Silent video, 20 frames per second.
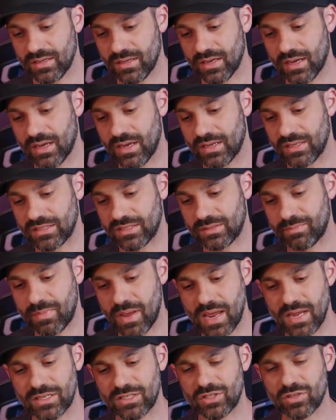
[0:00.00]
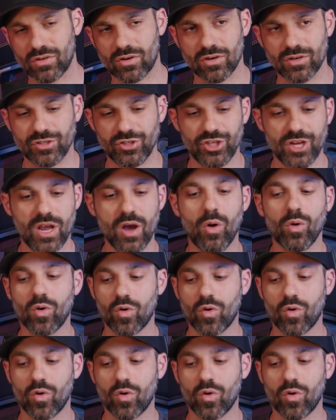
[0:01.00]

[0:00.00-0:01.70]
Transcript: uh, space or geo